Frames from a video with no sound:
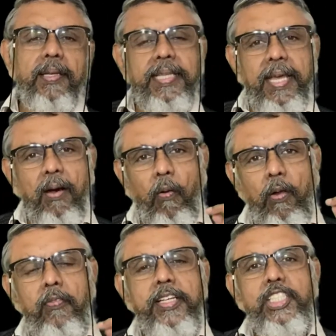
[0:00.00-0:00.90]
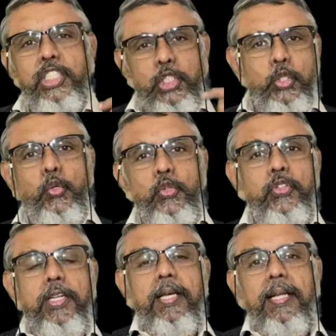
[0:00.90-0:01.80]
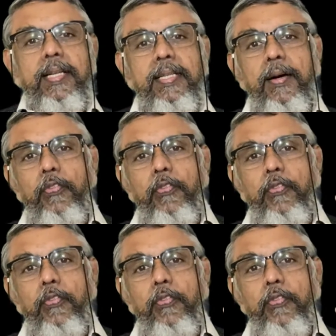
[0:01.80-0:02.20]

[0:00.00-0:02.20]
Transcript: They always choose the